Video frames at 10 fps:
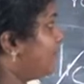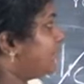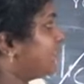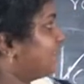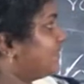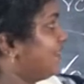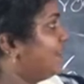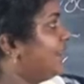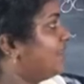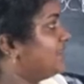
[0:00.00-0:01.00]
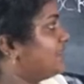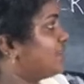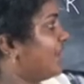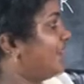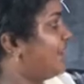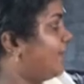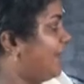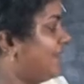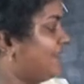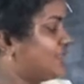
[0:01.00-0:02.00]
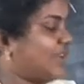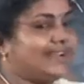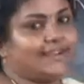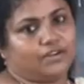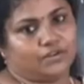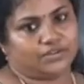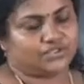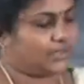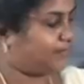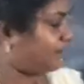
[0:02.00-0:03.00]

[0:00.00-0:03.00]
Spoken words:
deposits in China, Malaysia and Indonesia.